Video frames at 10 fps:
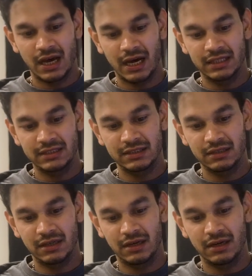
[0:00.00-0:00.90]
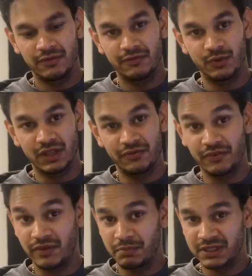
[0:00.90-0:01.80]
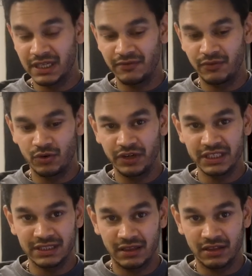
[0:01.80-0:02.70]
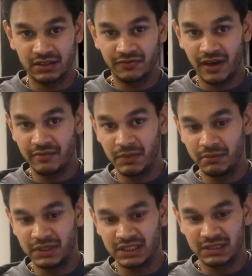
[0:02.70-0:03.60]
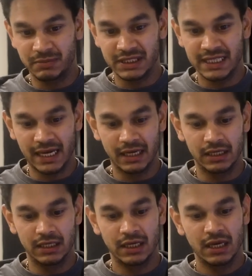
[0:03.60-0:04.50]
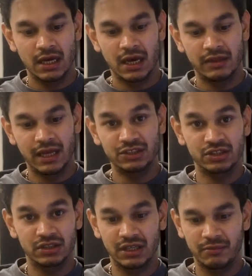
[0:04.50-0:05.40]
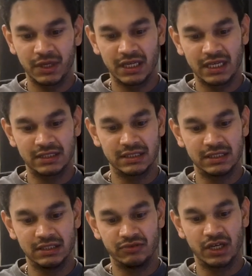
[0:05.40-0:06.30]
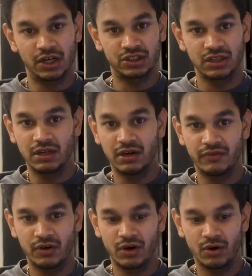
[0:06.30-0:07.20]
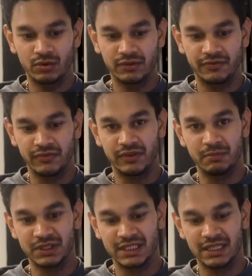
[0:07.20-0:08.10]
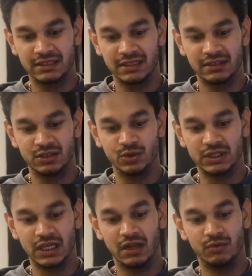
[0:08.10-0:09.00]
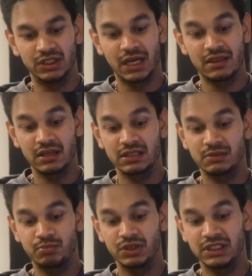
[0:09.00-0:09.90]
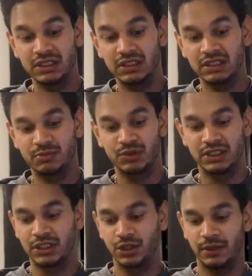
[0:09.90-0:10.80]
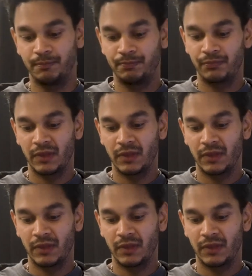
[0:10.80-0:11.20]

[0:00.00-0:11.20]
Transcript: at uh, with a 50% flow rate at 35 millimeters per second and that should give me a density reduction of around 50% in total, which I think is pretty is pretty good.